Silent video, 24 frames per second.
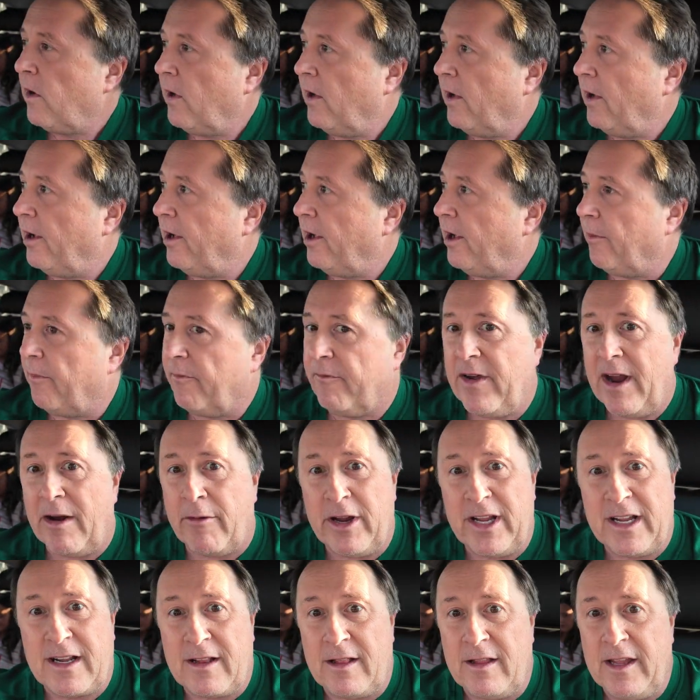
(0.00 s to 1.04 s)
Um,
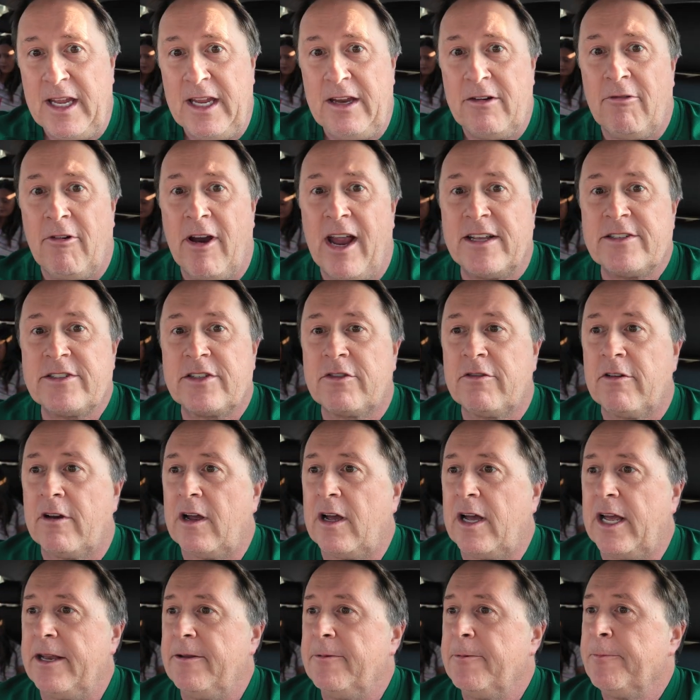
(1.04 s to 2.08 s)
very clean
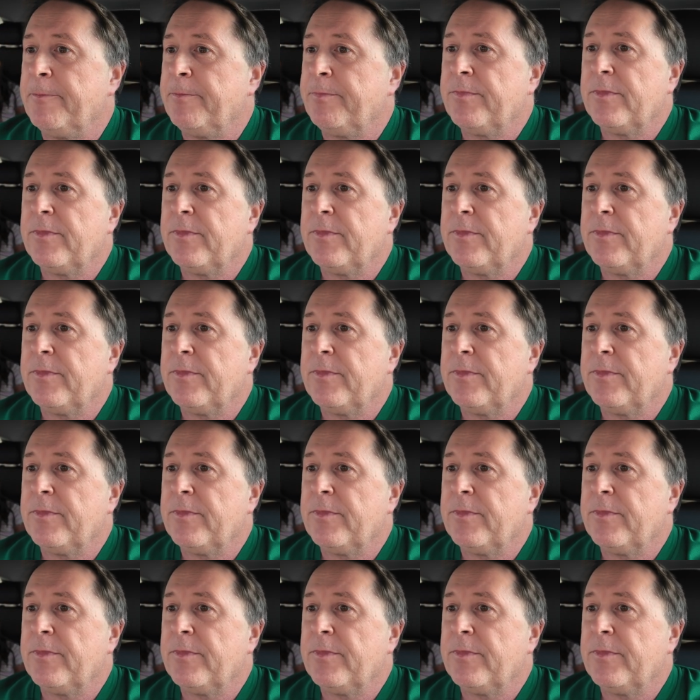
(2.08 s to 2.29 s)
restaurant.